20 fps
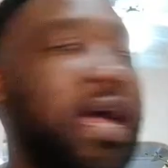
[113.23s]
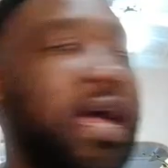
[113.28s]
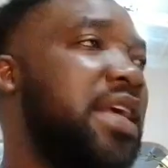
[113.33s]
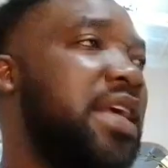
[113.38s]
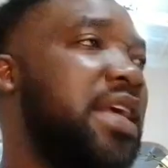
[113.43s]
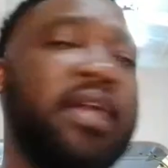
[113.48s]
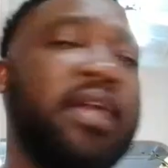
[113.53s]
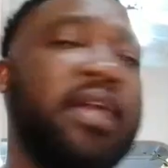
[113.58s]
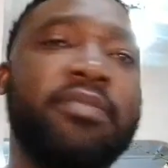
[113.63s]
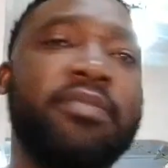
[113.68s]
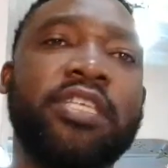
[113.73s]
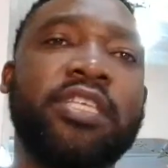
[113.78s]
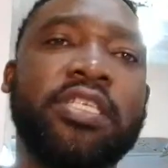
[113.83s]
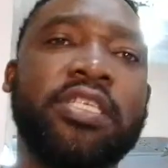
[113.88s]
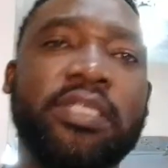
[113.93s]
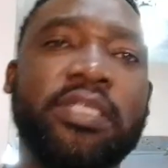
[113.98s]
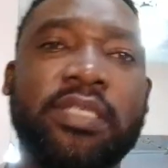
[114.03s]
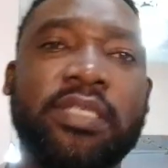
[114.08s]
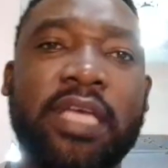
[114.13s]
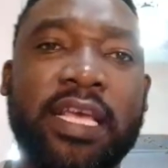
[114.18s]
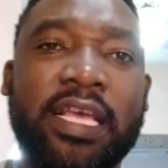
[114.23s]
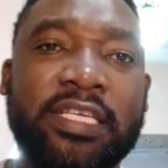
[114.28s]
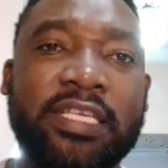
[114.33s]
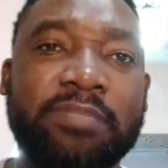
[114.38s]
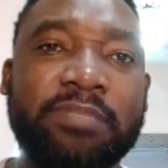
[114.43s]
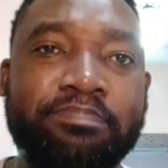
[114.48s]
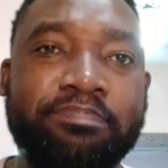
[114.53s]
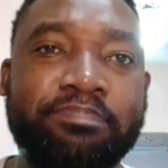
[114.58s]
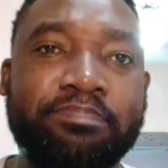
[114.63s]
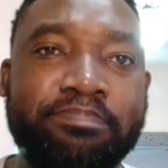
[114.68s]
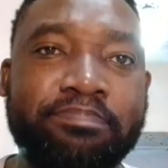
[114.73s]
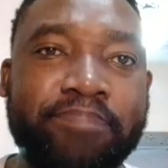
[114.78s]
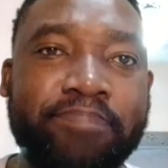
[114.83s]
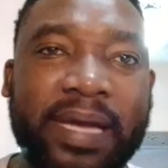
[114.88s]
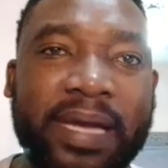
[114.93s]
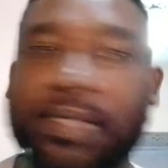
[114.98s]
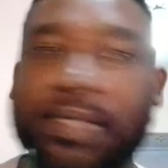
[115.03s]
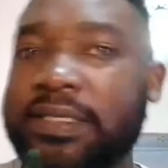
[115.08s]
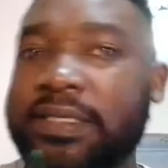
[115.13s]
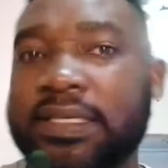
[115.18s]
Here I'm just
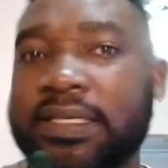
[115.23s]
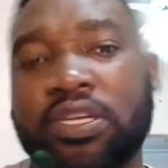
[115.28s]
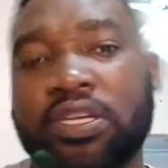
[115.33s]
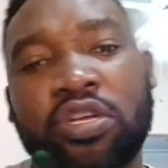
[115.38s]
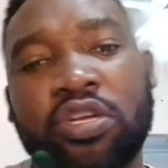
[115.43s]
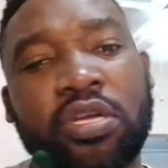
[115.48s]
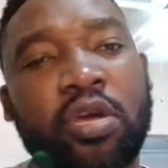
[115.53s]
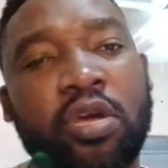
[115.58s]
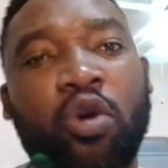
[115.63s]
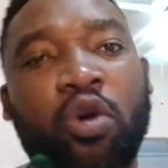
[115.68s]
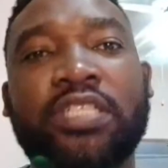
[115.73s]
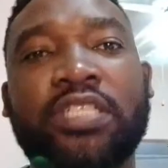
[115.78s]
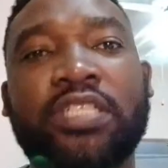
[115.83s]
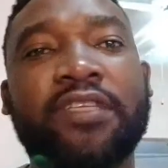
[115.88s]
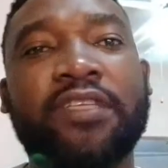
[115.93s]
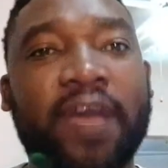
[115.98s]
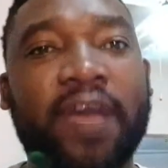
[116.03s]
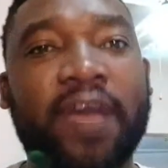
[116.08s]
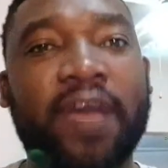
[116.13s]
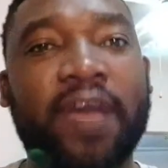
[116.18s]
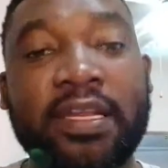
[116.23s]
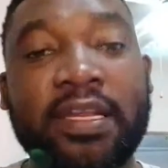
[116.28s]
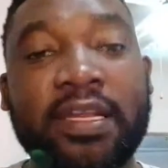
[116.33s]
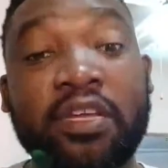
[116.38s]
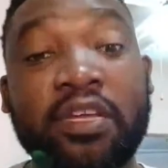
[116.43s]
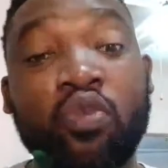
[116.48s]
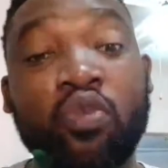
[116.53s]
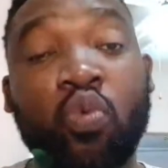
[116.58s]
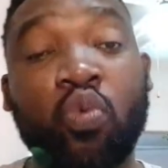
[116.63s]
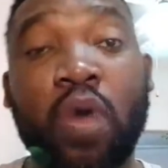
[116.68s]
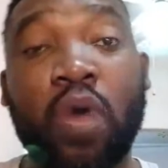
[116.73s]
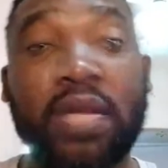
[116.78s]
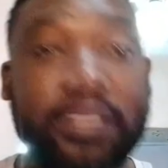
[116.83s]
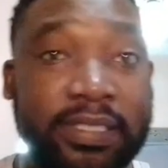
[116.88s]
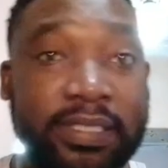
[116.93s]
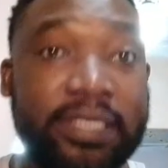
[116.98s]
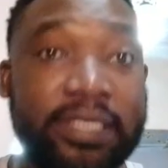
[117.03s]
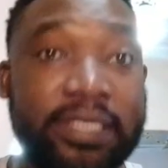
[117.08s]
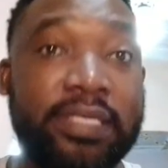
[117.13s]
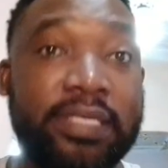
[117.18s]
expanding or defining what
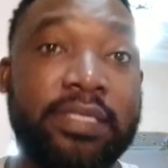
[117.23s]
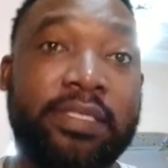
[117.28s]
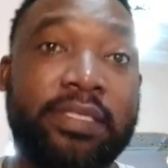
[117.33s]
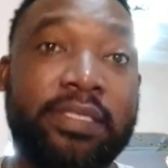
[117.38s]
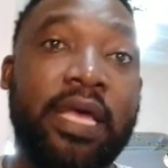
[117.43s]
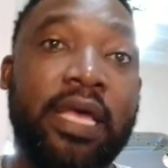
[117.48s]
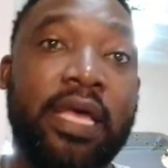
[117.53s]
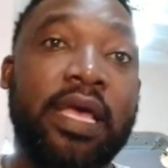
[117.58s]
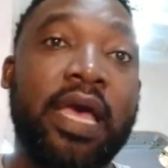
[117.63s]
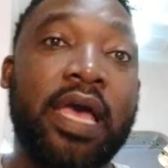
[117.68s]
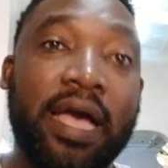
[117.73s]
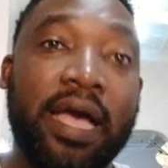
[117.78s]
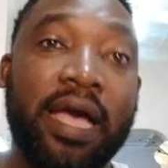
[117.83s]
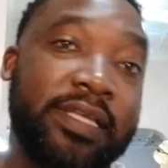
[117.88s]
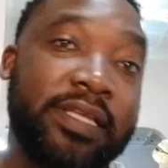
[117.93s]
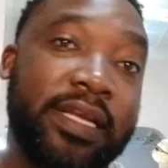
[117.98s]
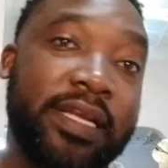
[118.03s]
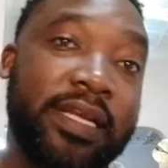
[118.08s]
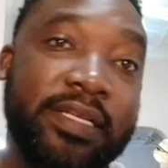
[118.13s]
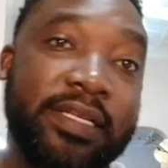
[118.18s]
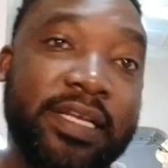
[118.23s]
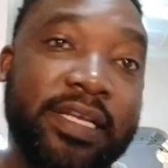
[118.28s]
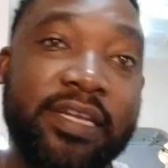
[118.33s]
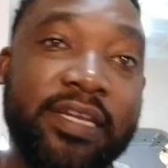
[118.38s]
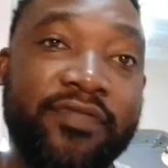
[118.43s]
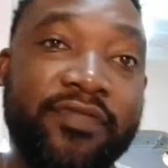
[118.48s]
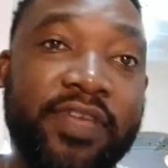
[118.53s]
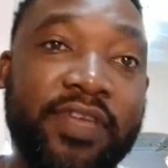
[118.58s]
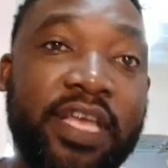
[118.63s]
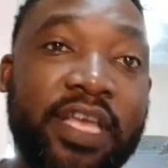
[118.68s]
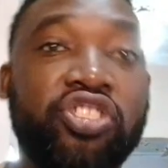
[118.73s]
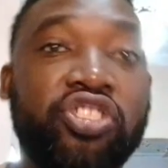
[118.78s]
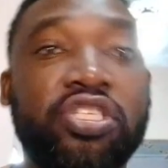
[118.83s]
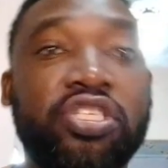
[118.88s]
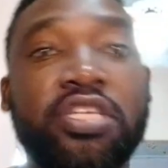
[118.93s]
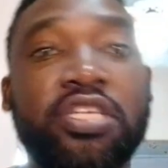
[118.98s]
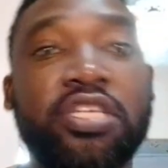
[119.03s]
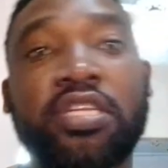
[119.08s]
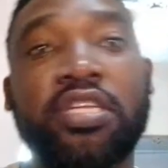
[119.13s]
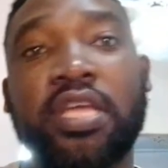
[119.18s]
is hazard
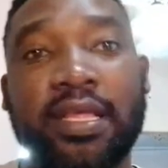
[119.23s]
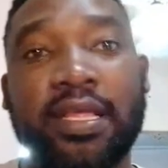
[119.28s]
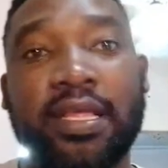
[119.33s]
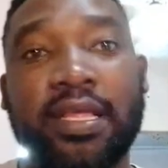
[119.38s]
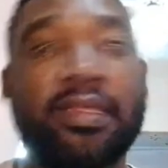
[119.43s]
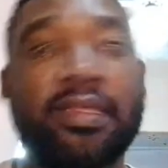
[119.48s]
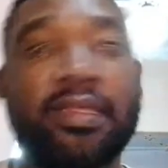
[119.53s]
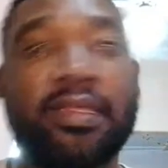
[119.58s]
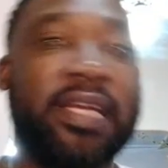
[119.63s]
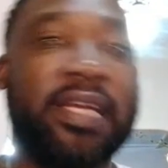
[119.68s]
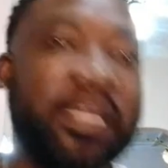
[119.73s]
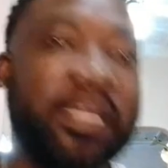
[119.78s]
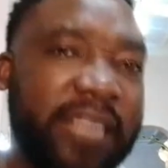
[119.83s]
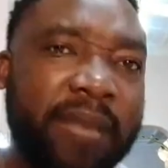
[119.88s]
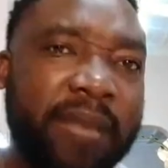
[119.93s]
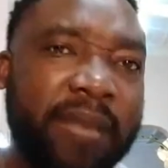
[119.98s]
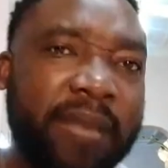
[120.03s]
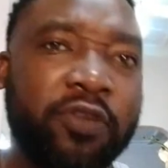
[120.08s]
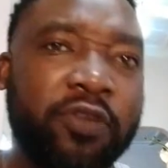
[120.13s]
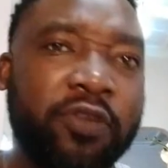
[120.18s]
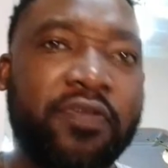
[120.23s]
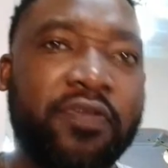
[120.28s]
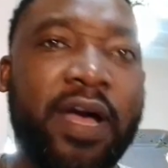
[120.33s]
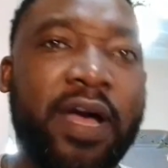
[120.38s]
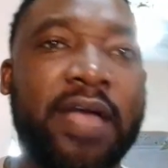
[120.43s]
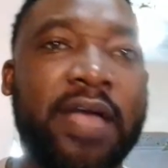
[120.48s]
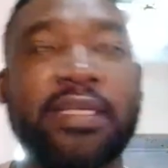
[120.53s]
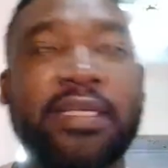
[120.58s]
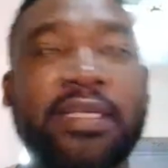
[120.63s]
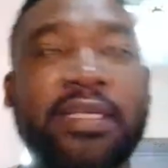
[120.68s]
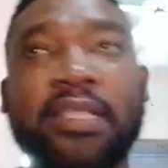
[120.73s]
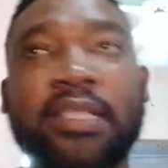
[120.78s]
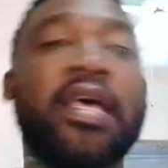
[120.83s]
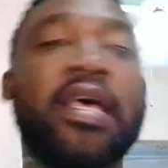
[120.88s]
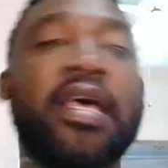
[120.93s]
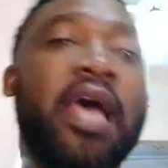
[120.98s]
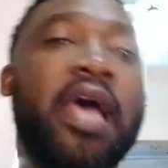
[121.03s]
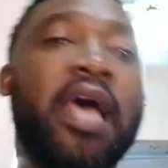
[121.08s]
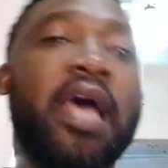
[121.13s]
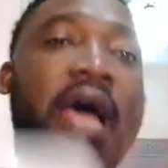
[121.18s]
identification, 3 types of hazards,
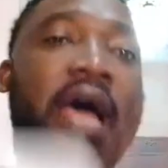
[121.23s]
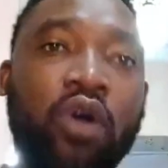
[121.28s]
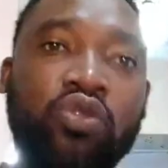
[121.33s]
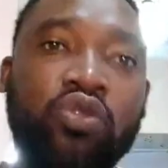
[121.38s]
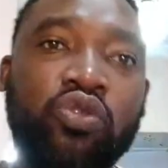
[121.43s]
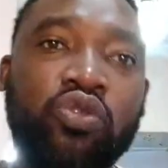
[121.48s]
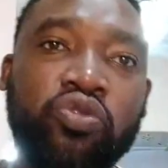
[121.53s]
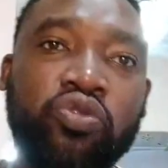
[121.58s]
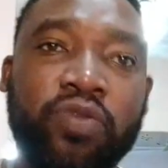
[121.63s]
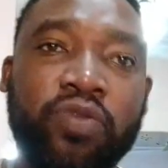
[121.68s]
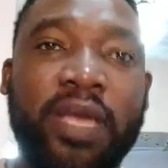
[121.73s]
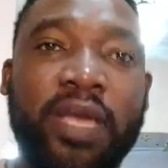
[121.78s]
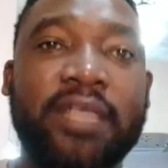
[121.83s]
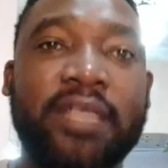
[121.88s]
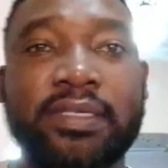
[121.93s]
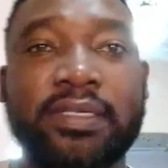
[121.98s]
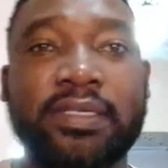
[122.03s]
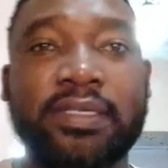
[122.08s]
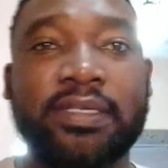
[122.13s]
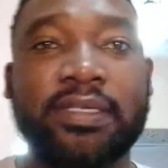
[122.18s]
how to write a risk